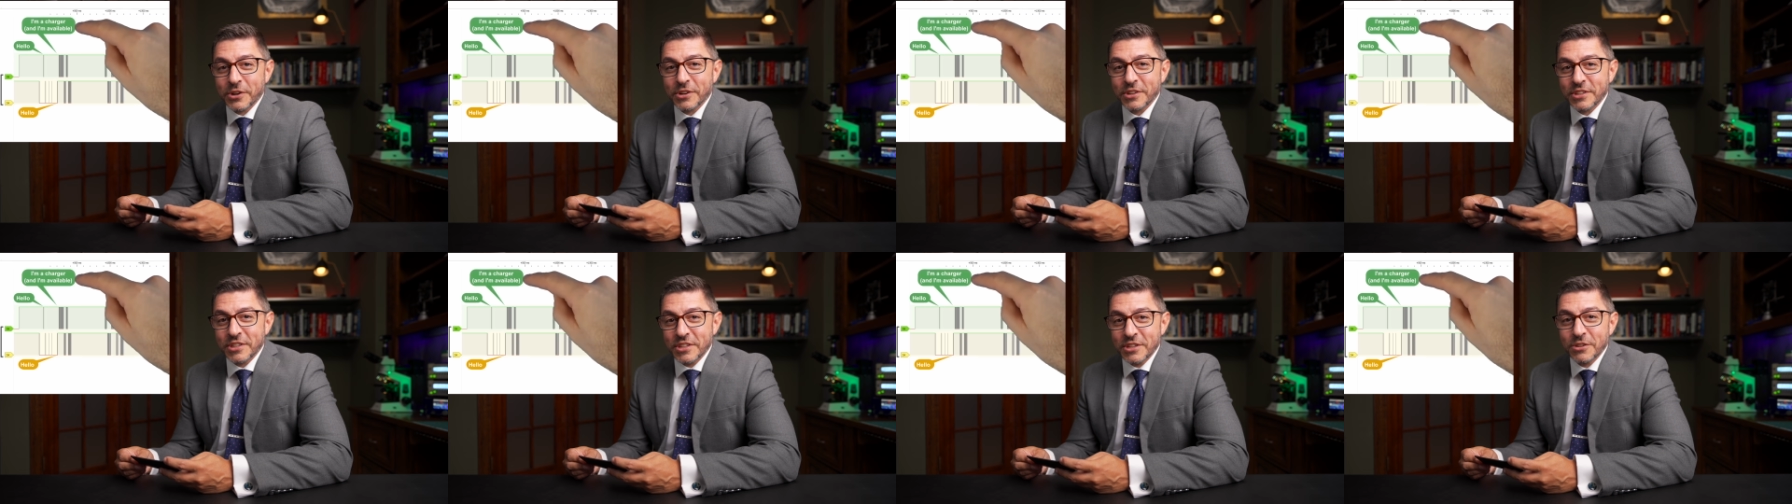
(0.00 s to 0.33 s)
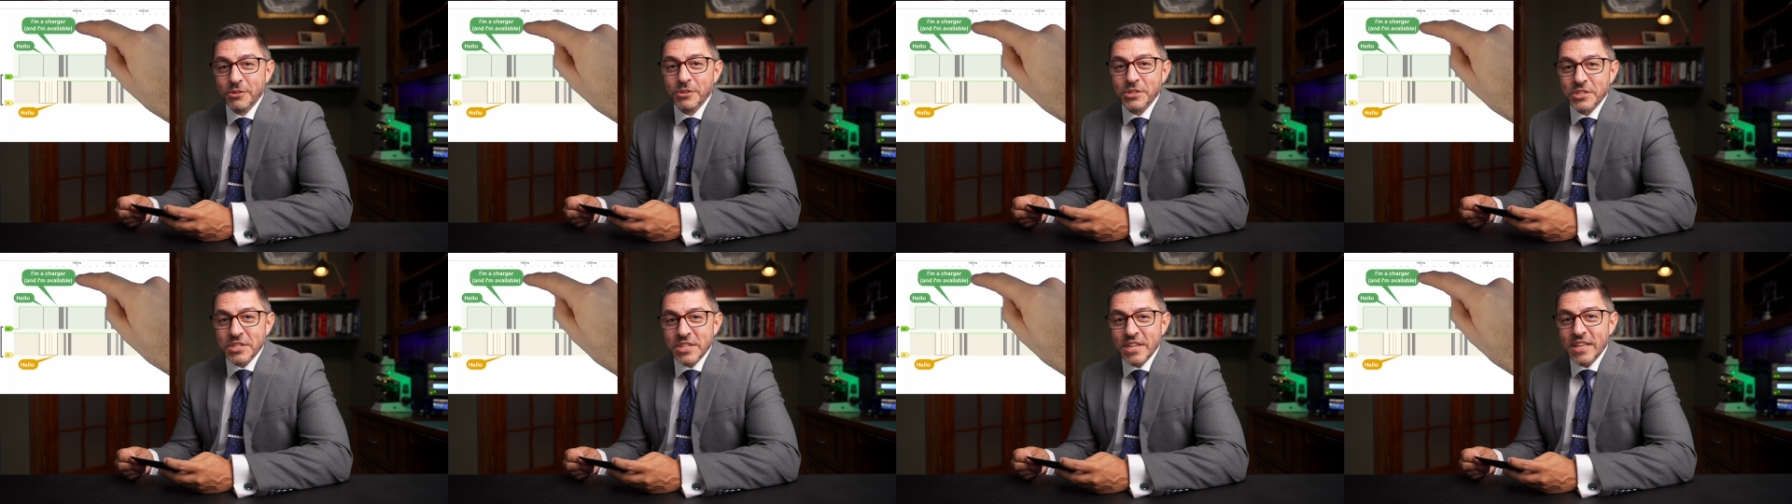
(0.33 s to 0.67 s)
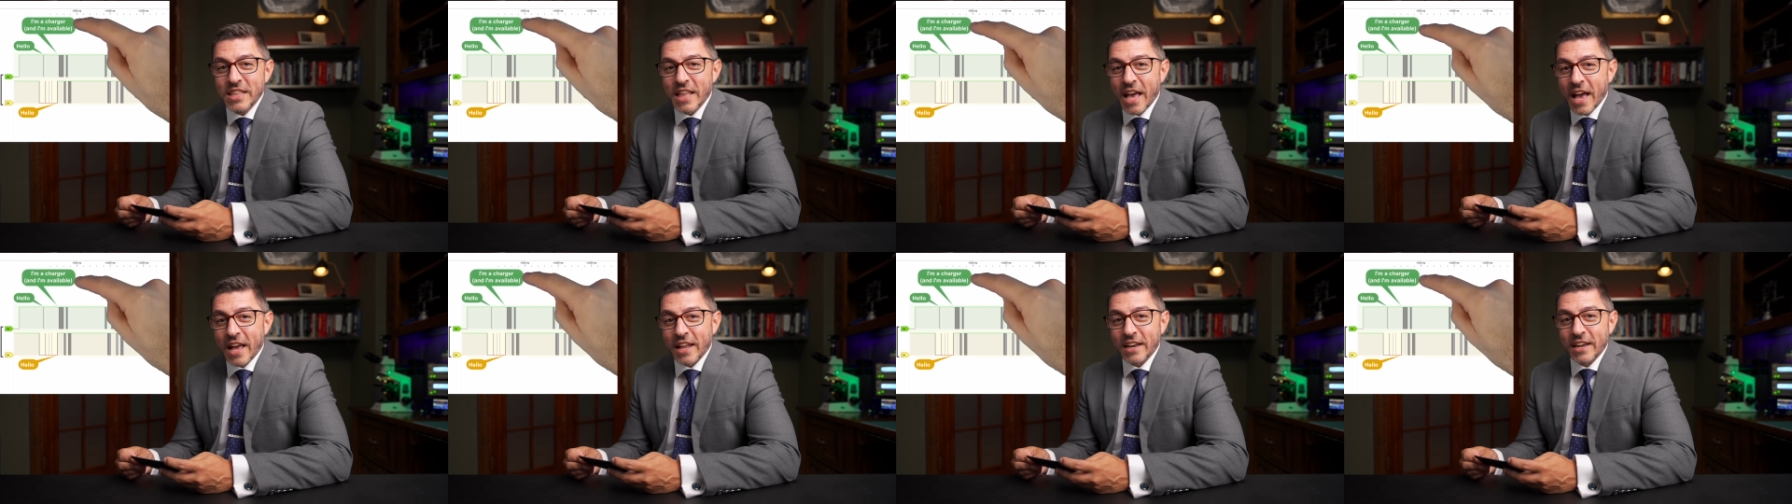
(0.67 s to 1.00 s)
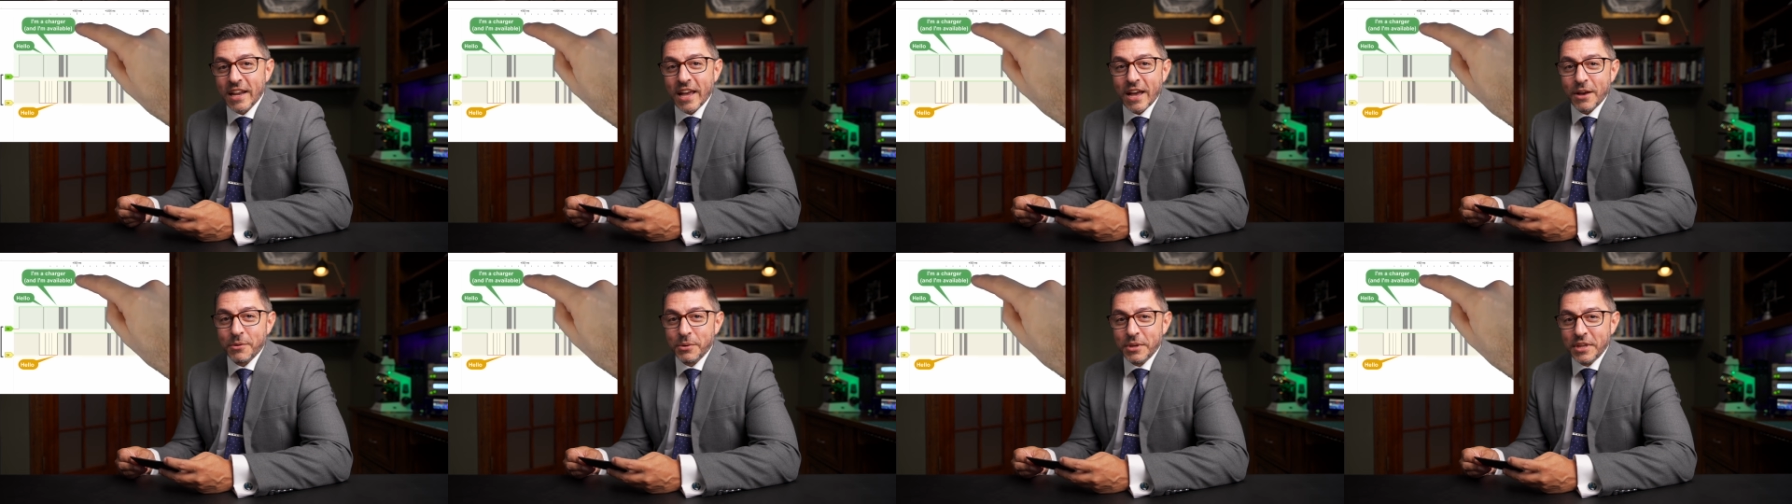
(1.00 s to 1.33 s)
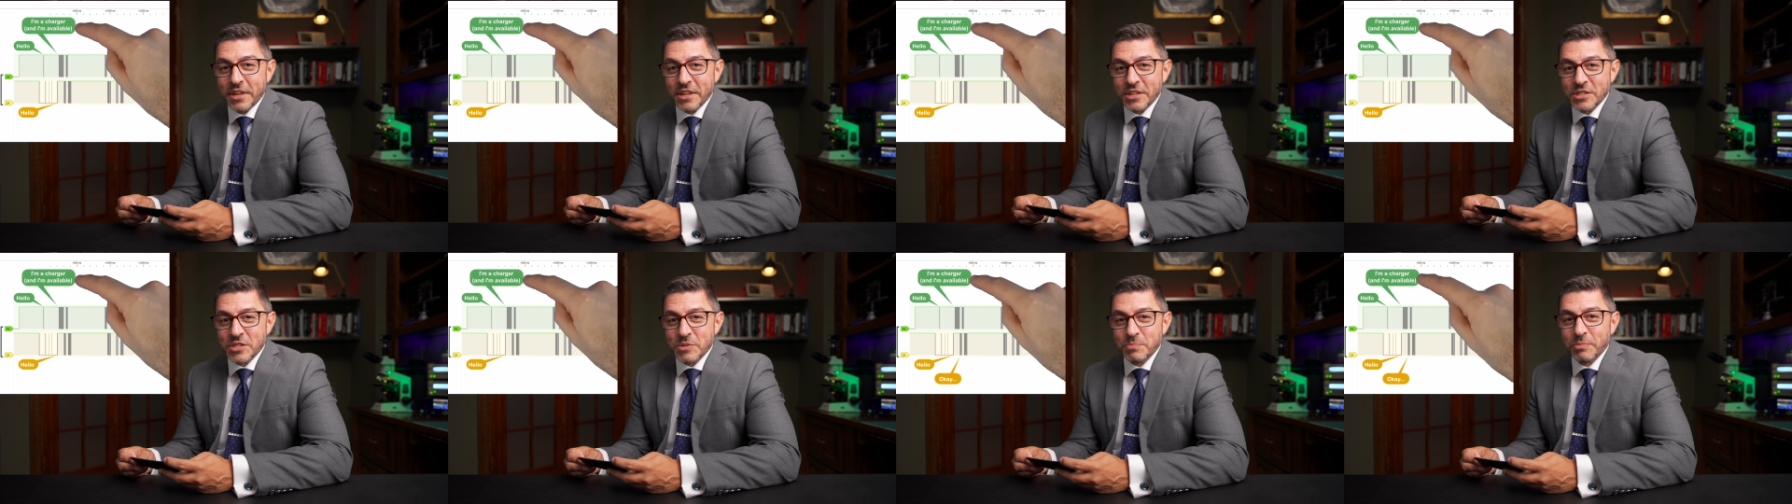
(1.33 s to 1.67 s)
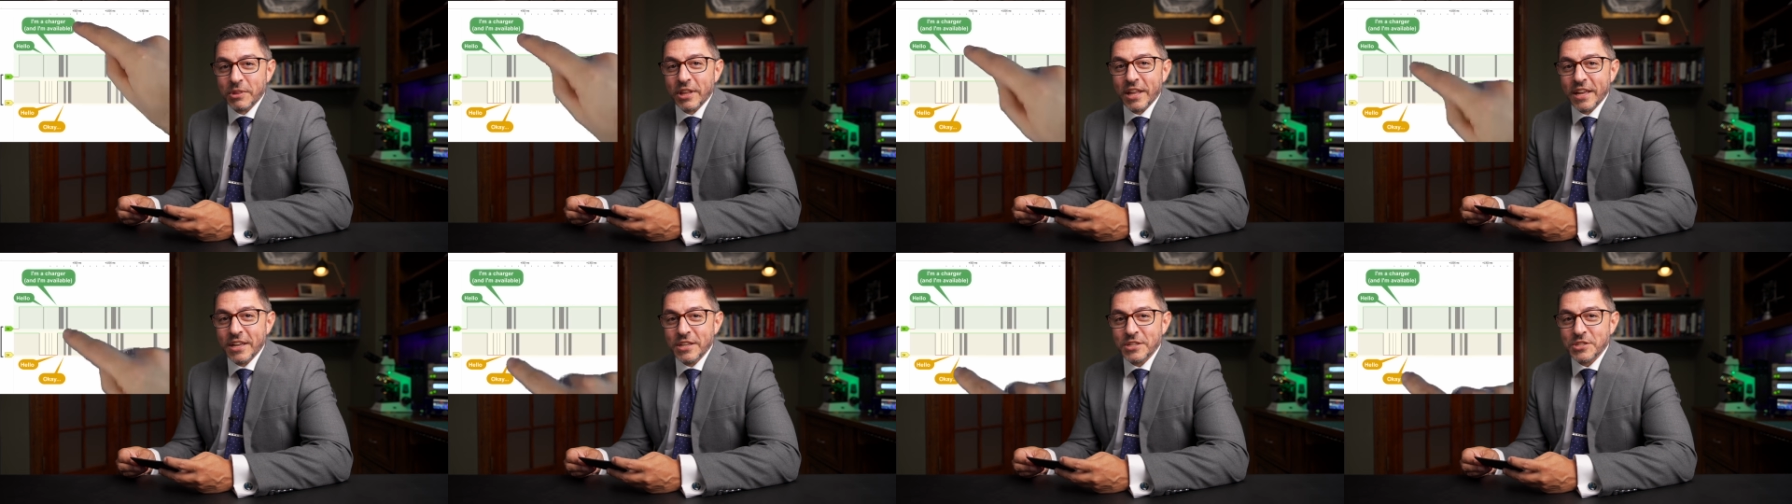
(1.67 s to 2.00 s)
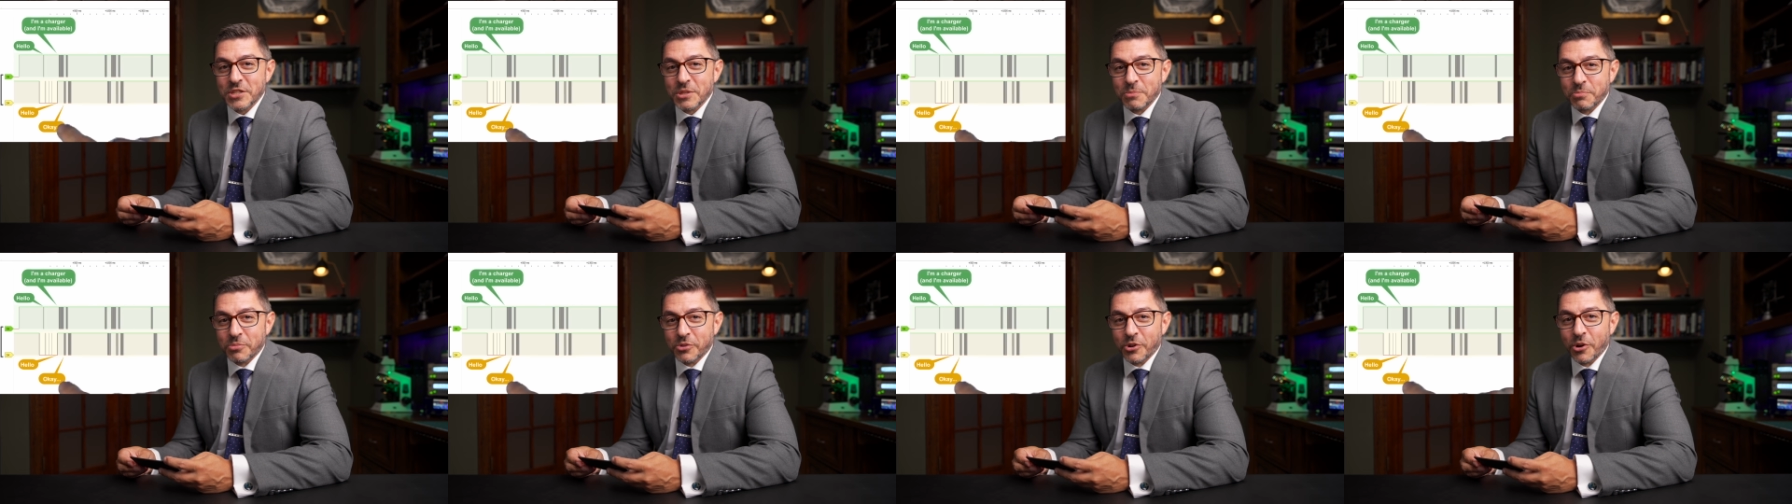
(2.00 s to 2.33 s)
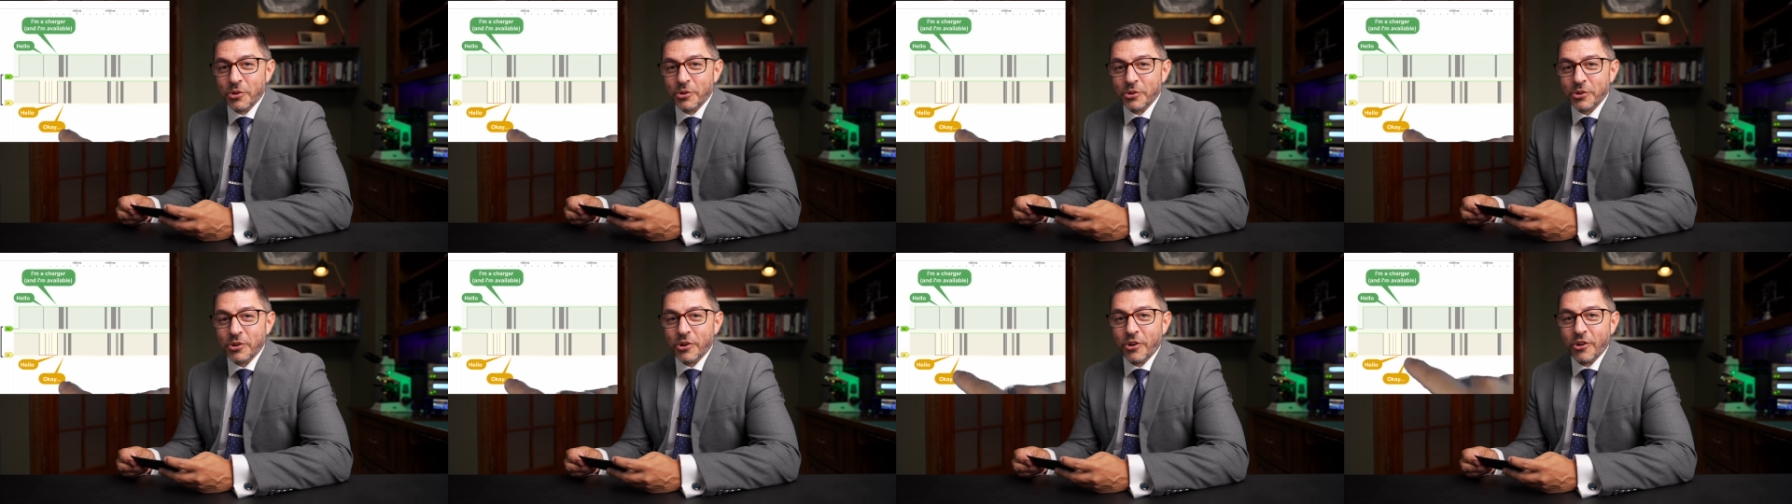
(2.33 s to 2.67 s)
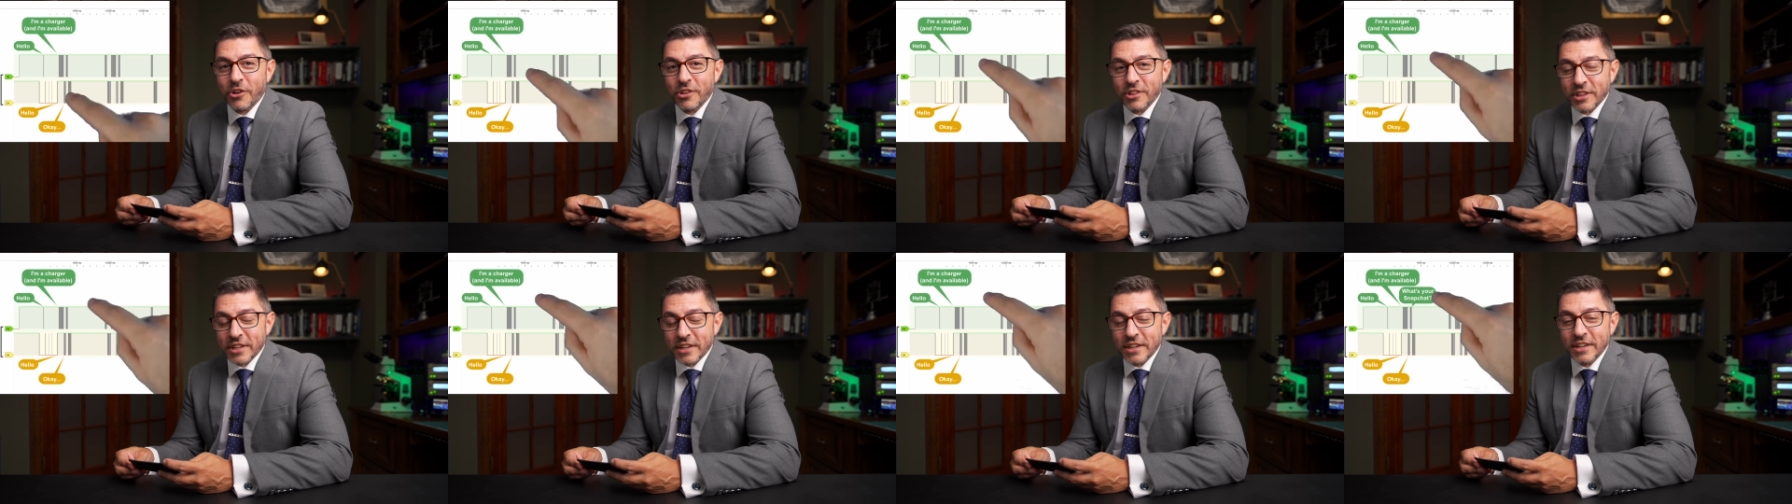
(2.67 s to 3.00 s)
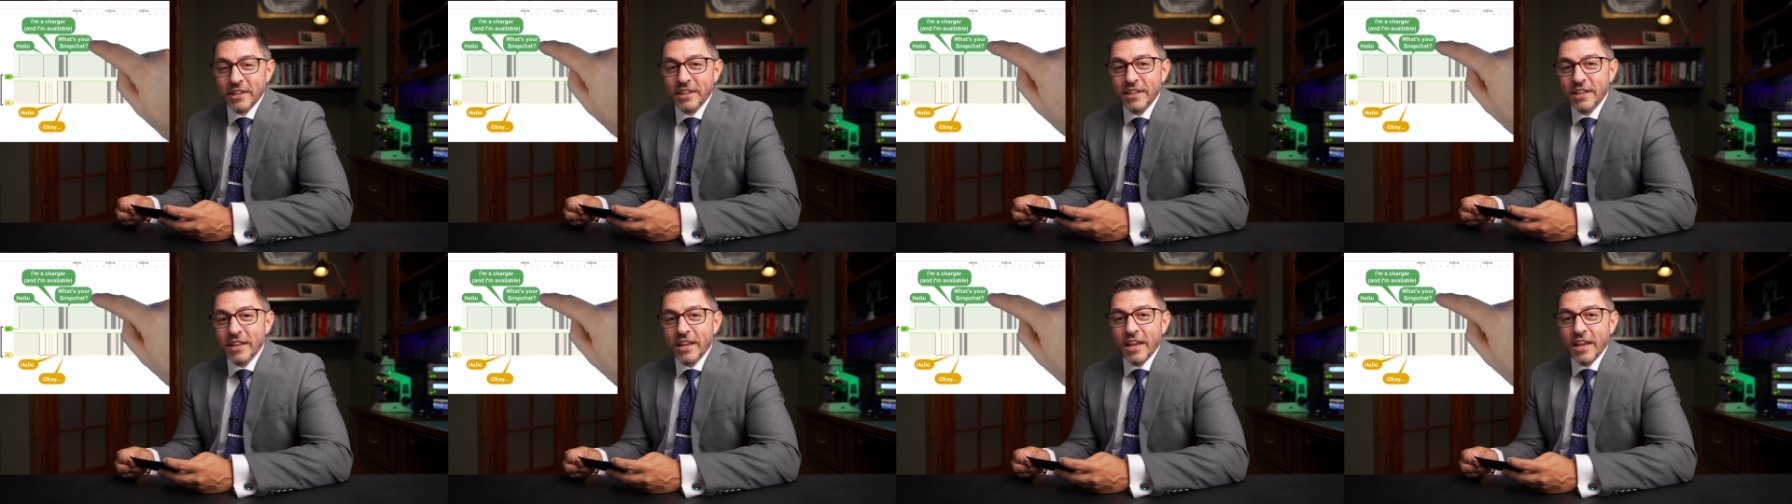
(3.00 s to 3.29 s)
and you'll see that and how he explains the protocol and